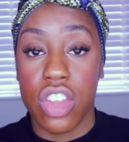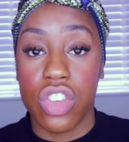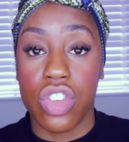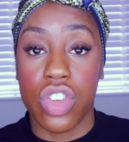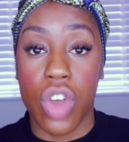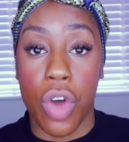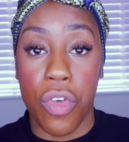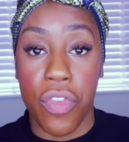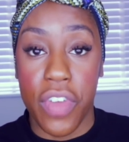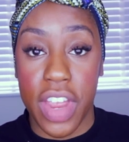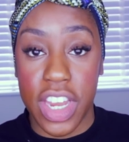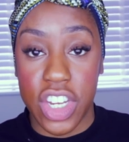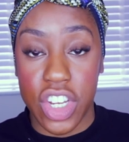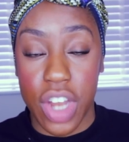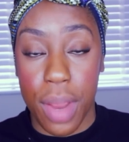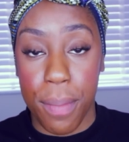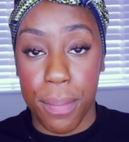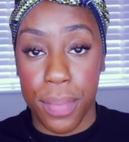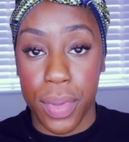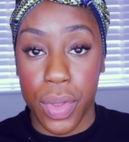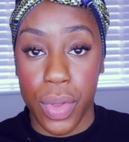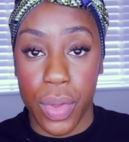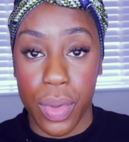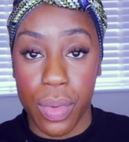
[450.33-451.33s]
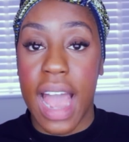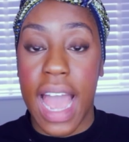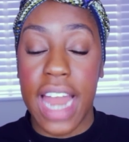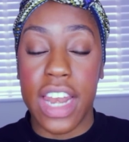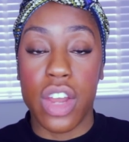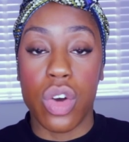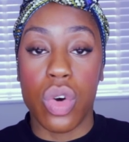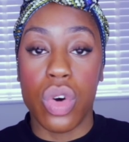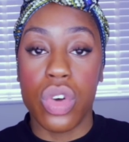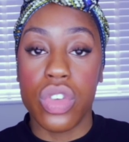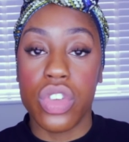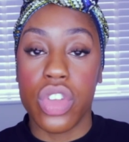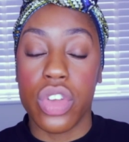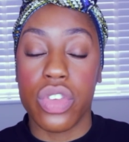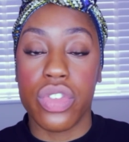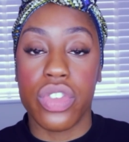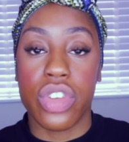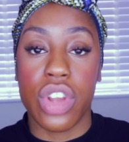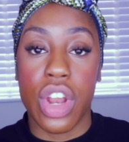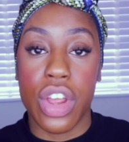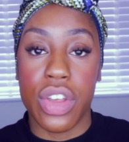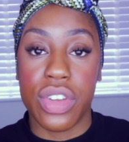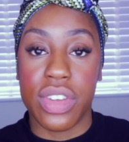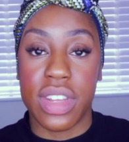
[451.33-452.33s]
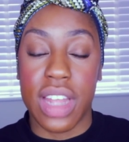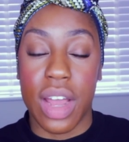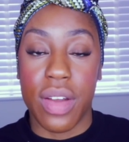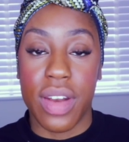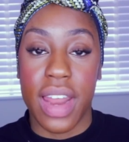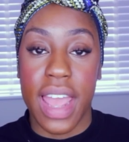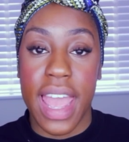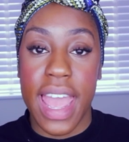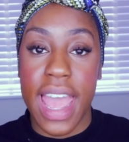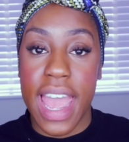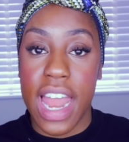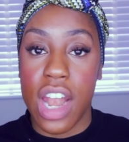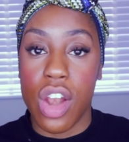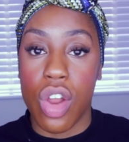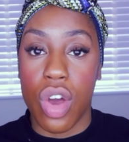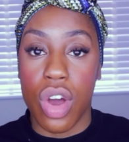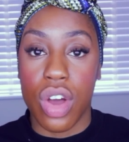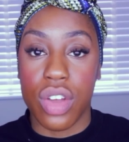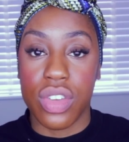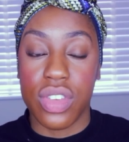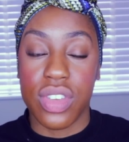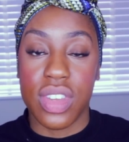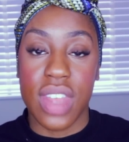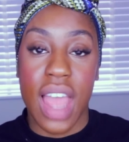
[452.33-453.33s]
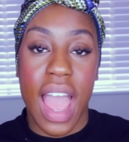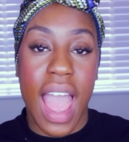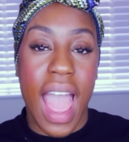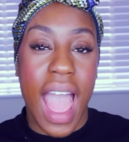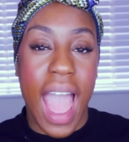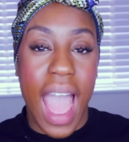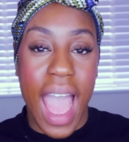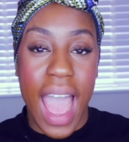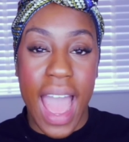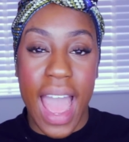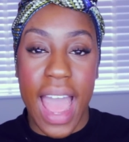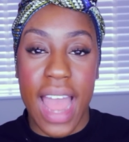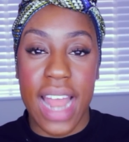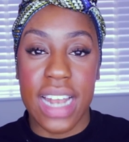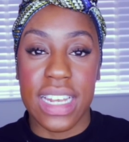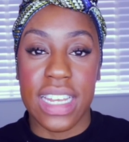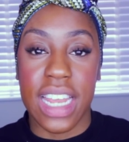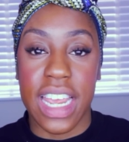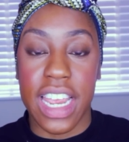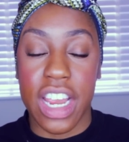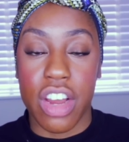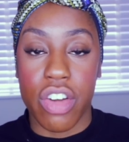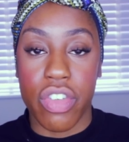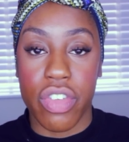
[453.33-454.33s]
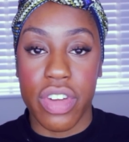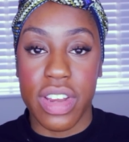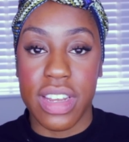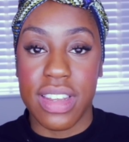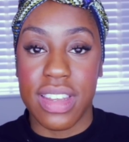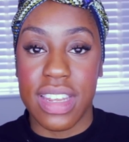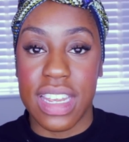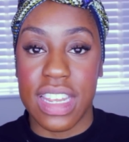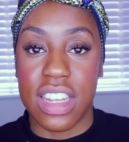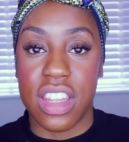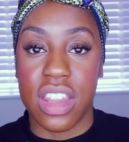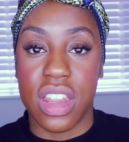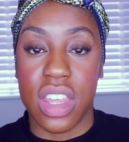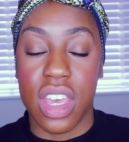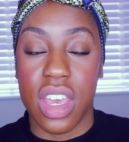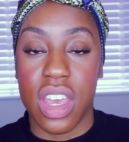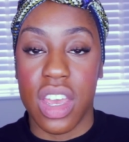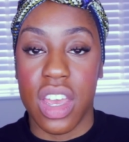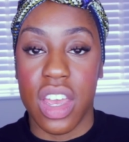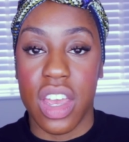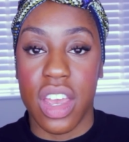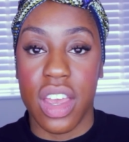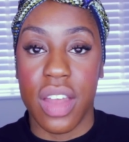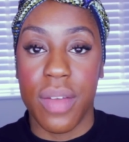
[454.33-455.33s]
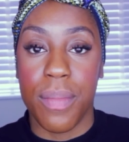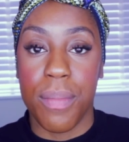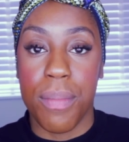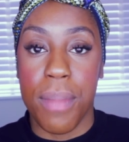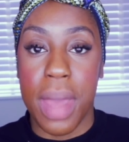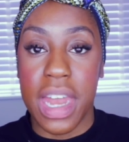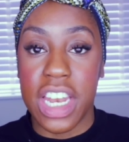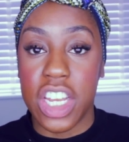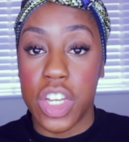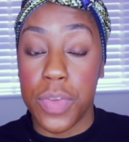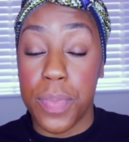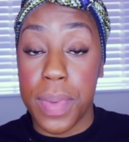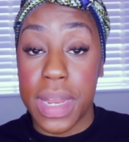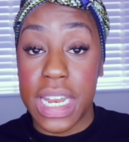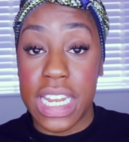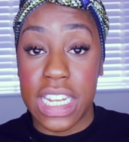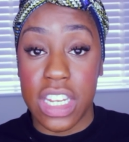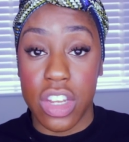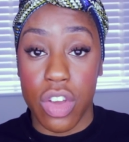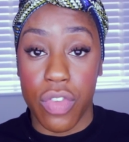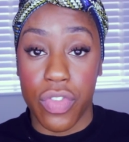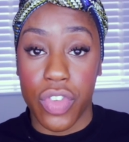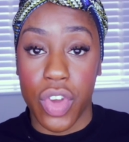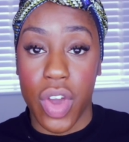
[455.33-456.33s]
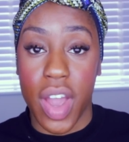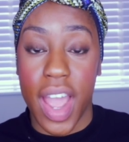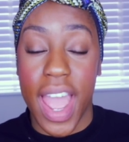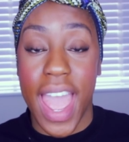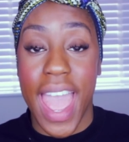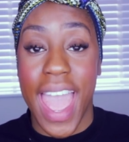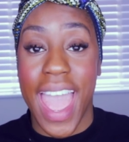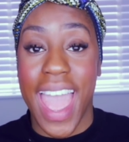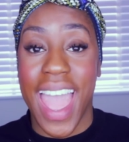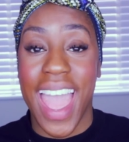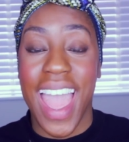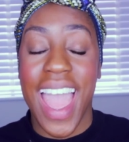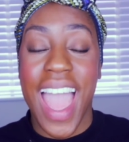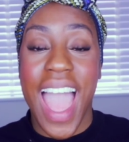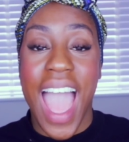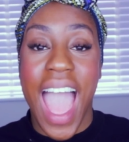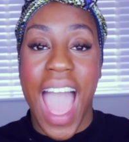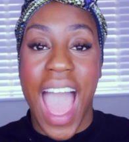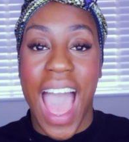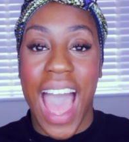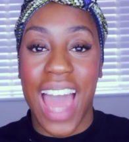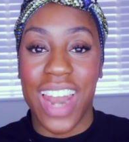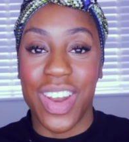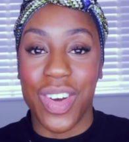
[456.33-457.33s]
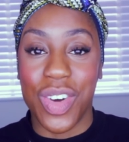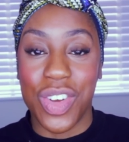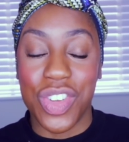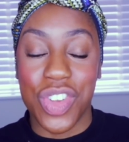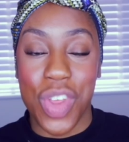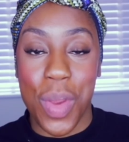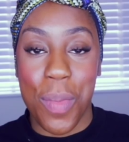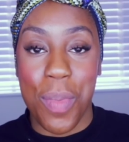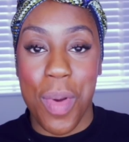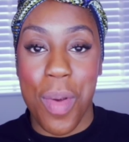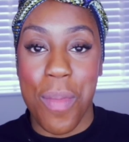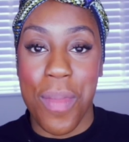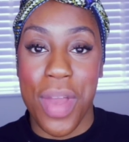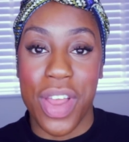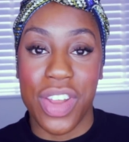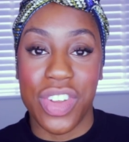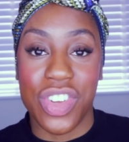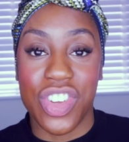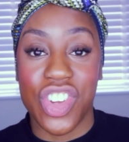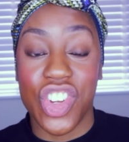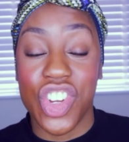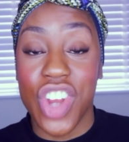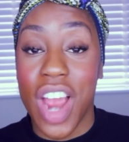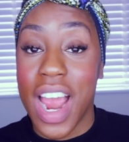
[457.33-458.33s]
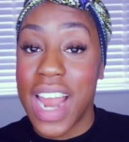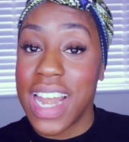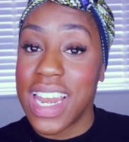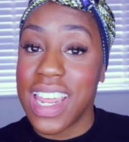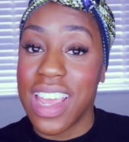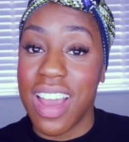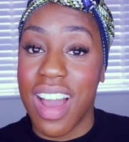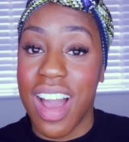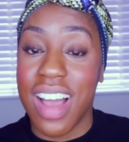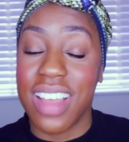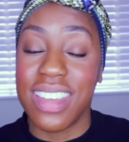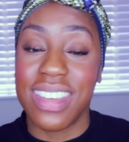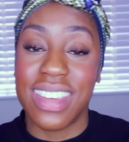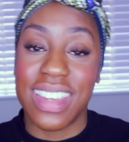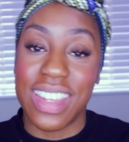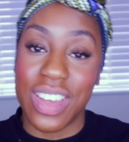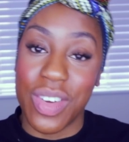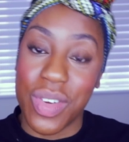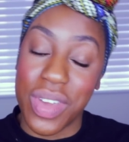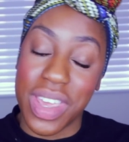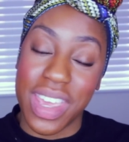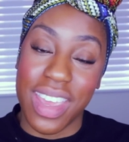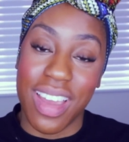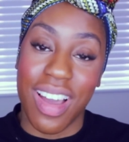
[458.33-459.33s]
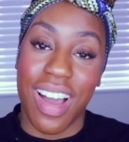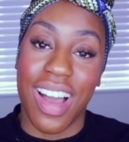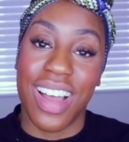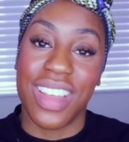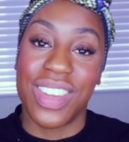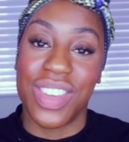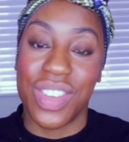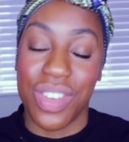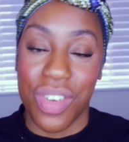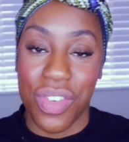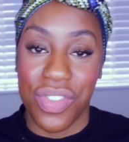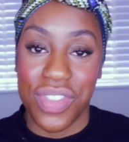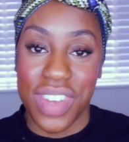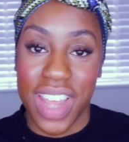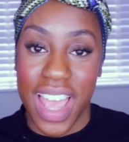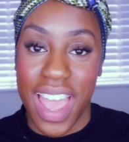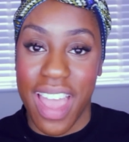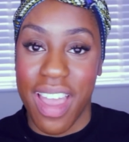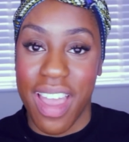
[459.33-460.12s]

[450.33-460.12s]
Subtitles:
sulfate shampoo. And it also slows down hair loss and increases the manageability of your hair, and also promotes shinier, silkier, softer